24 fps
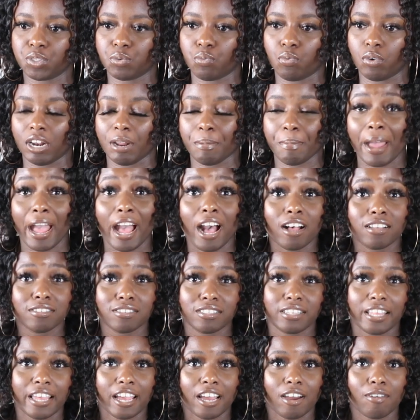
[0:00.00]
20
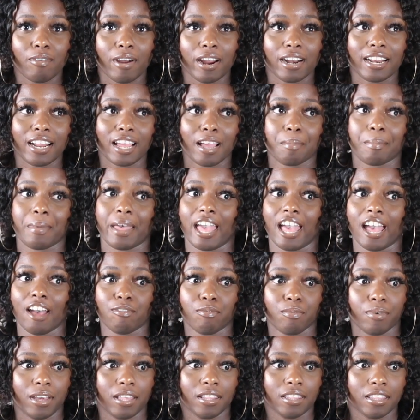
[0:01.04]
pounds now. Right now I'm
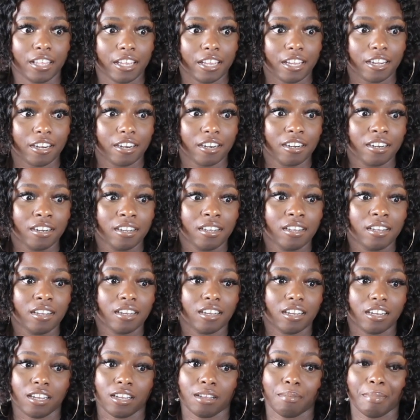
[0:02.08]
halfway there.
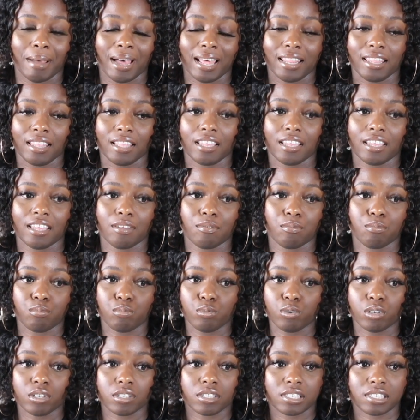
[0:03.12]
By then
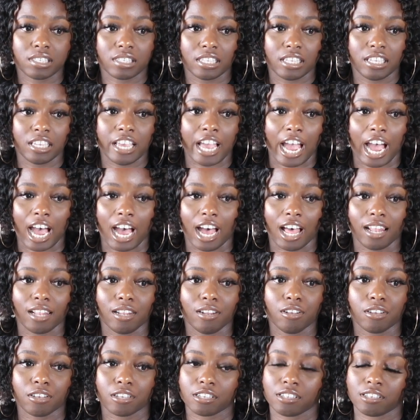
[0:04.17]
we'll see how I
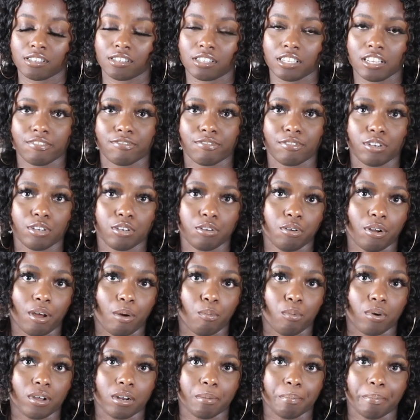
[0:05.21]
look and see if do I
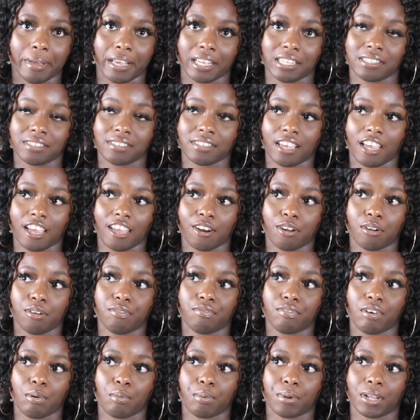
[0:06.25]
want to maintain or
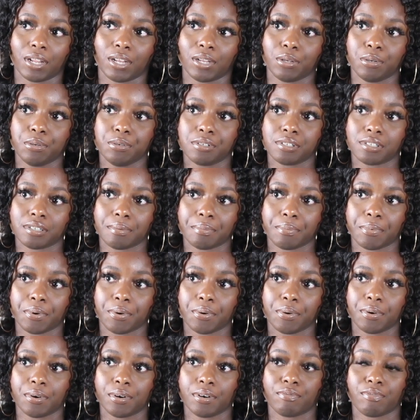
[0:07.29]
if I want to lose some
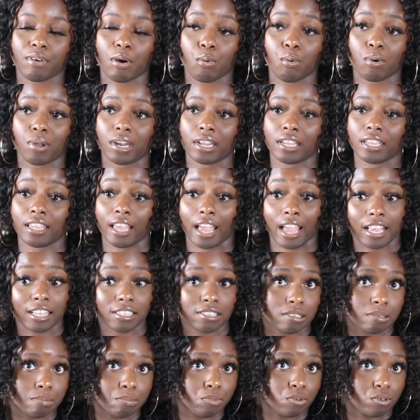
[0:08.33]
more, if I want to
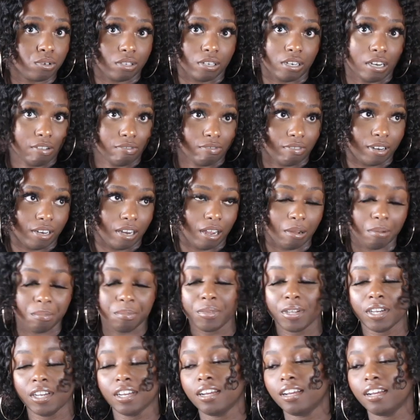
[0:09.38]
gain some more. You never know.